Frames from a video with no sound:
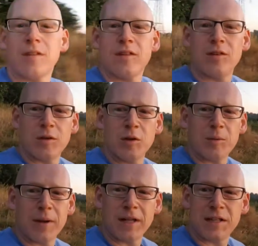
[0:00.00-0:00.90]
So I do
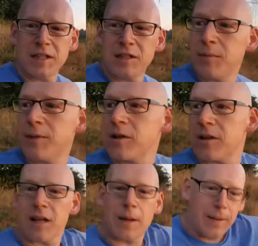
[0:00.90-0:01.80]
apologise, you're going to be looking
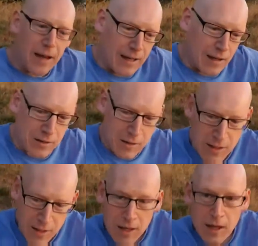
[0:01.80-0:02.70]
at that pylon.
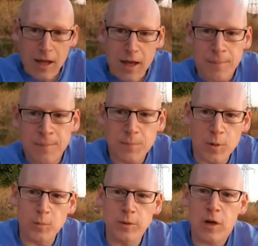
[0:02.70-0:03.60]

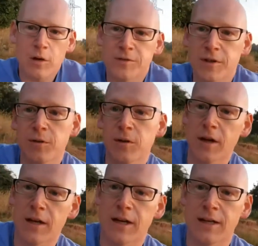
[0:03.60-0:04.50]
We'll go through
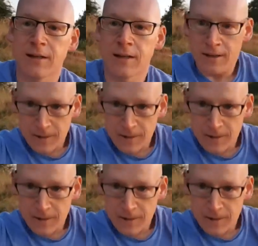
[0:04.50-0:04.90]
logging in,